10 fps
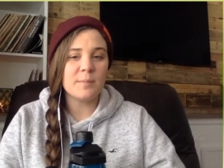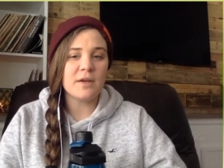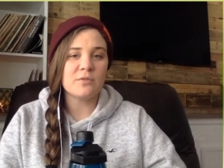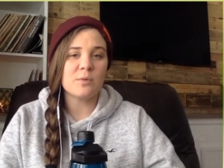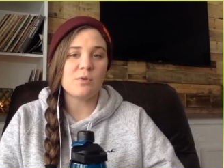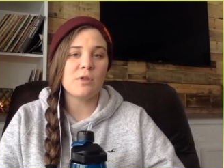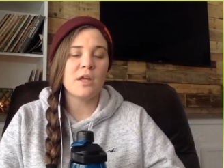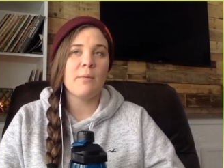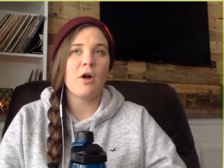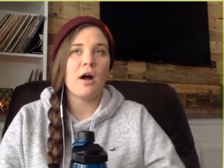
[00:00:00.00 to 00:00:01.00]
because when you think
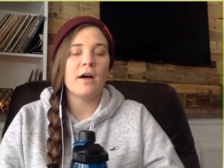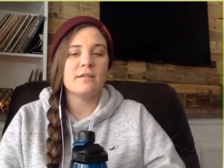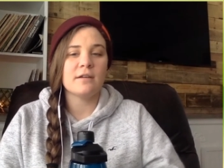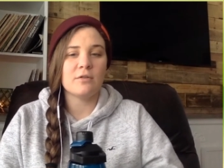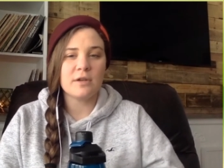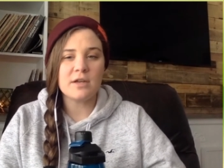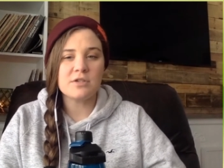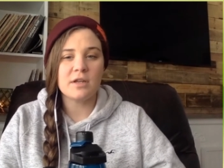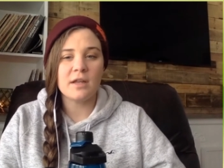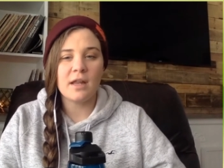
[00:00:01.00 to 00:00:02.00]
about content
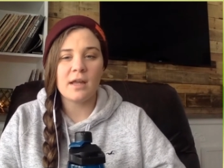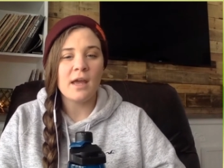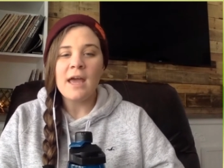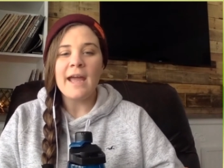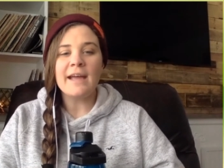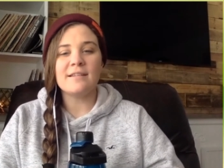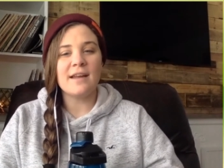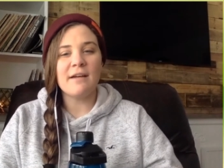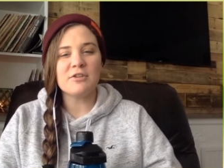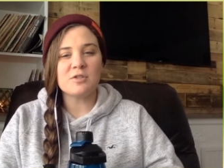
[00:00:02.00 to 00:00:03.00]
creation, like, it's
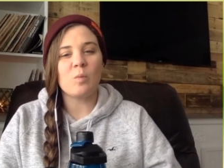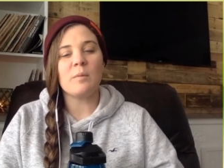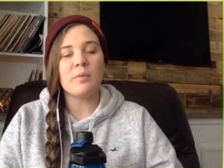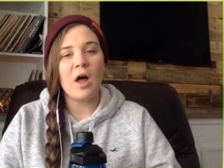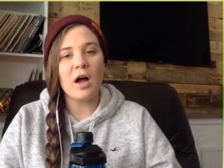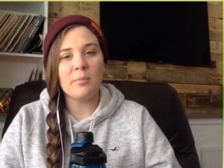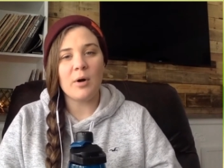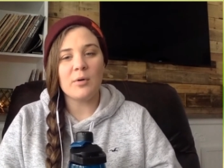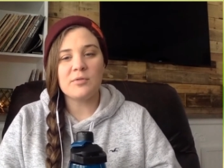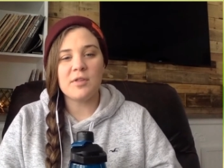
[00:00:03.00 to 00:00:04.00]
never just one blog
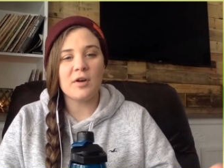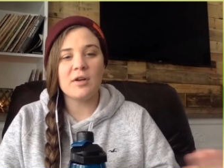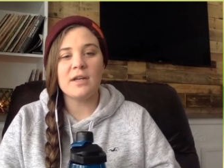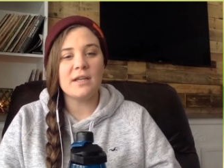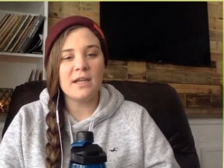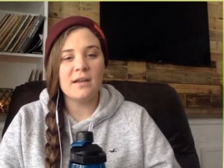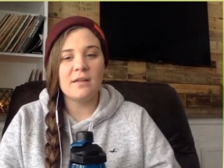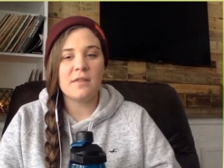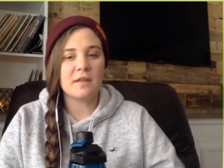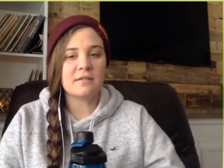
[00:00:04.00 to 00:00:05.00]
post. They're going to need
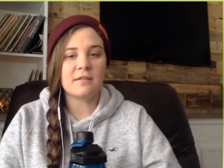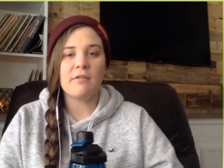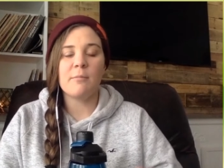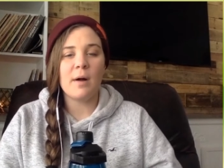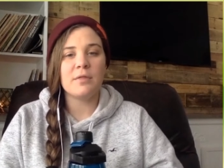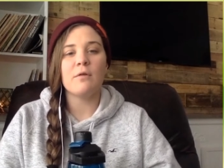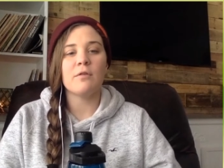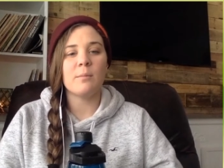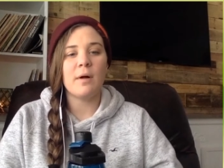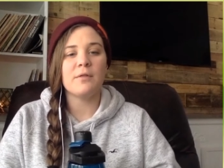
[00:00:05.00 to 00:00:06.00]
this stuff month
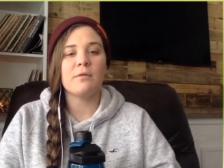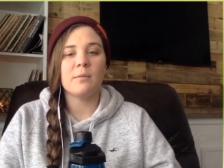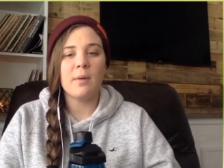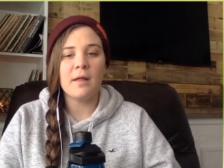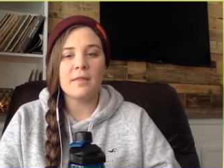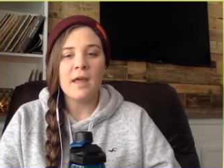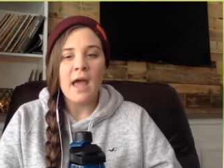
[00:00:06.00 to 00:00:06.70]
over month over month.